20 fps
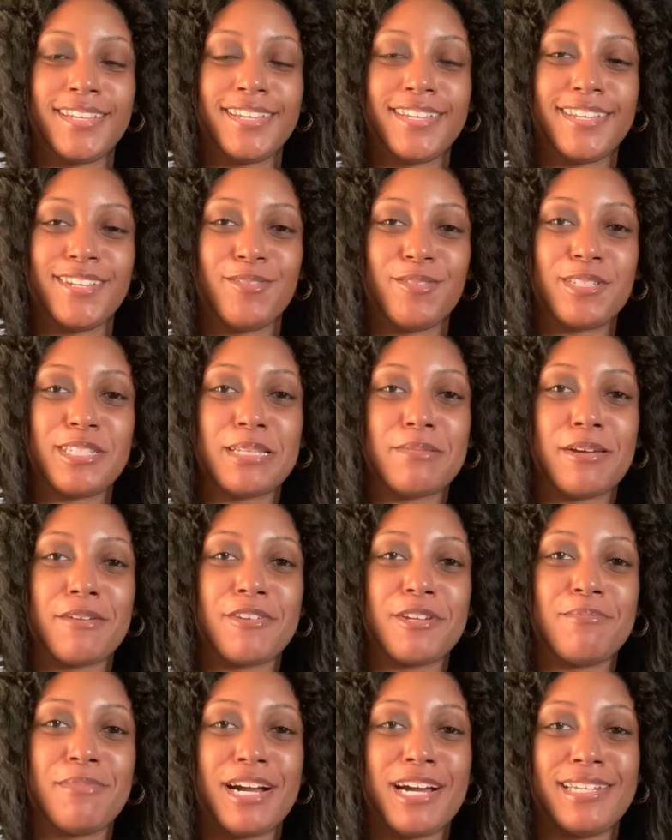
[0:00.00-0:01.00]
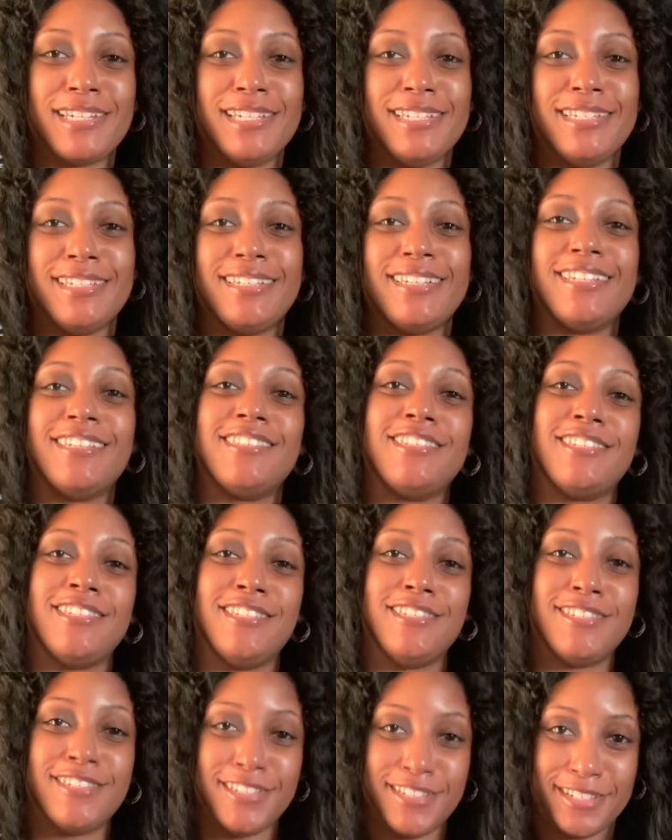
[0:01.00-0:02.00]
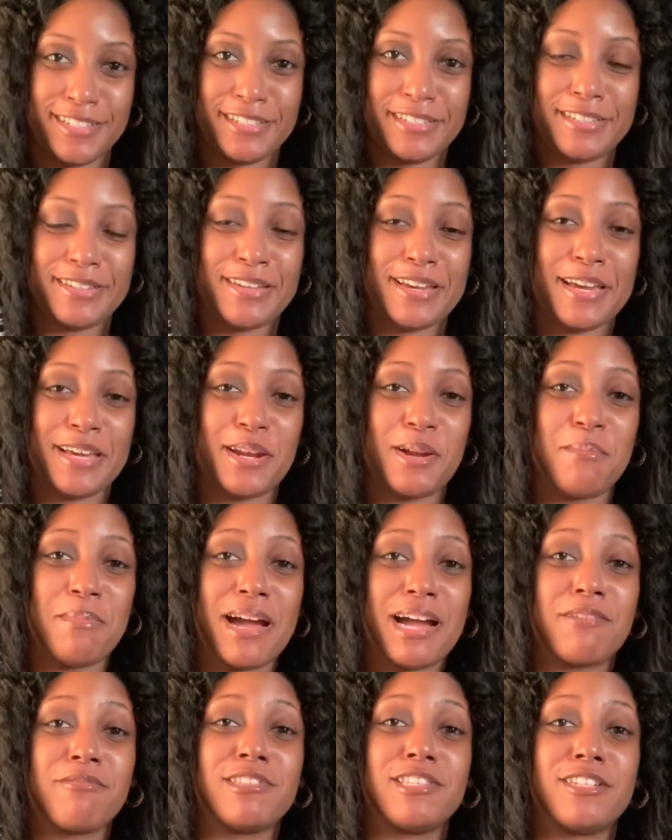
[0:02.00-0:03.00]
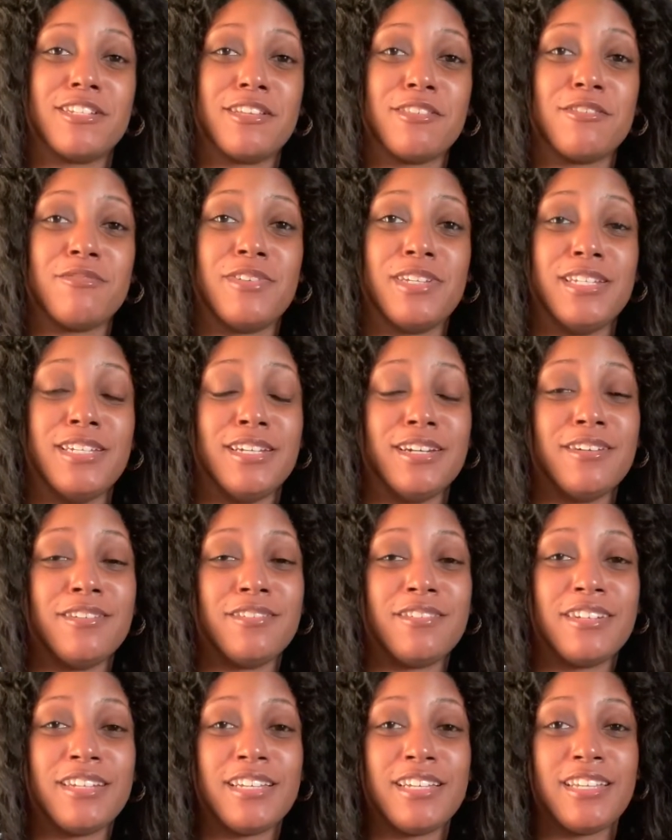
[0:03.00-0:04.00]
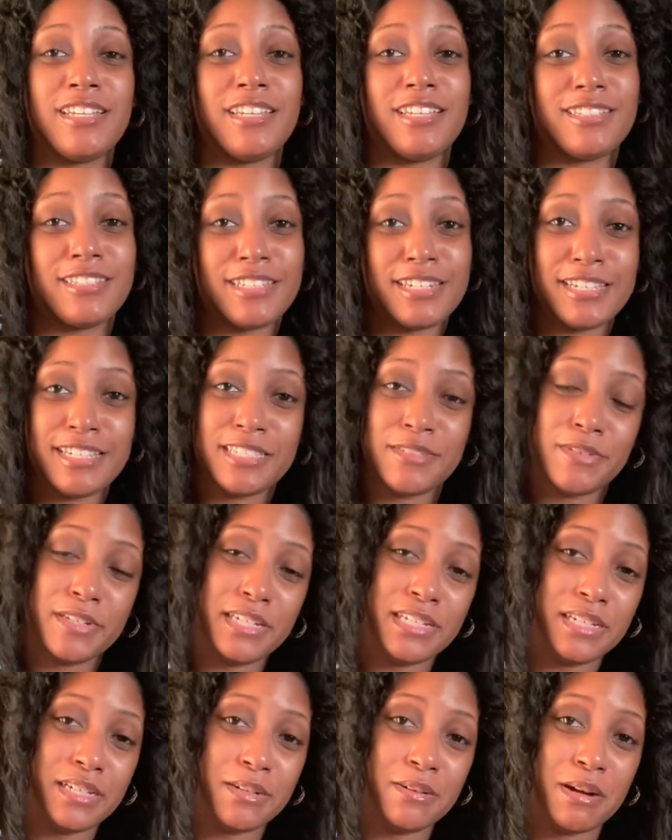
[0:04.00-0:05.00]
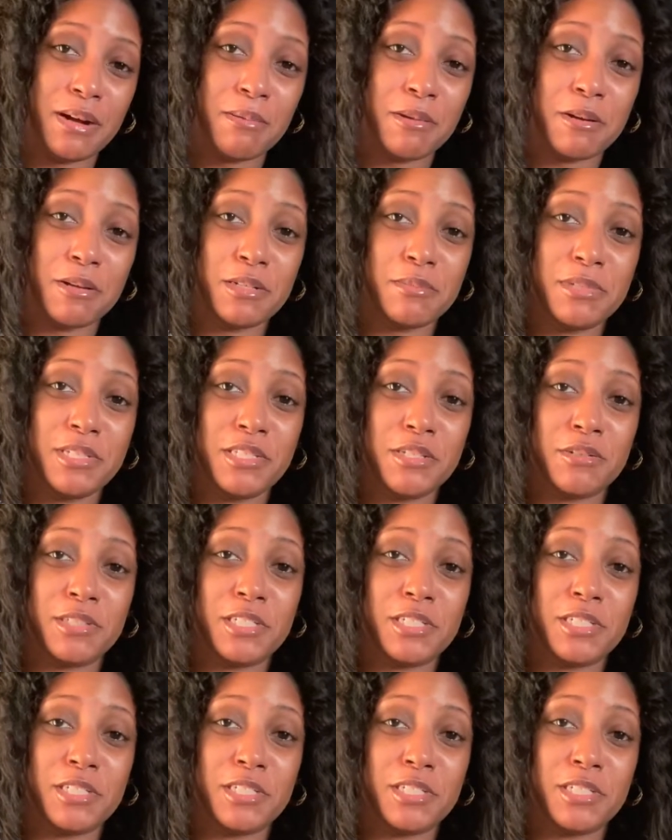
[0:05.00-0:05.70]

What's up everybody, it's TC and I'm back with another video. In today's video, I'm going to be doing an